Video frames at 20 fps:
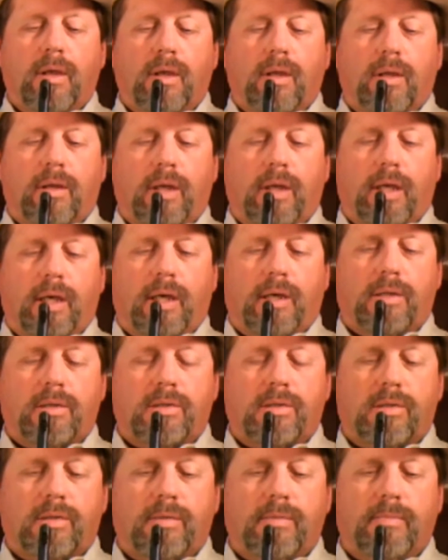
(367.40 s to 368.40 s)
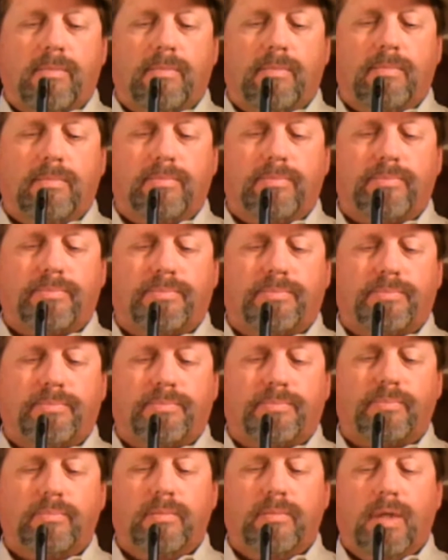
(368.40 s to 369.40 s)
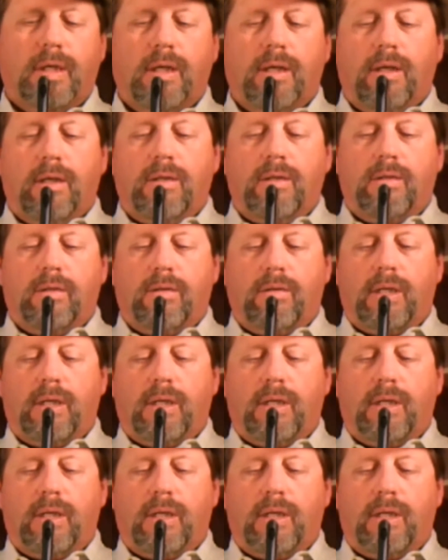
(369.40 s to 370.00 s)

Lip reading: Next, do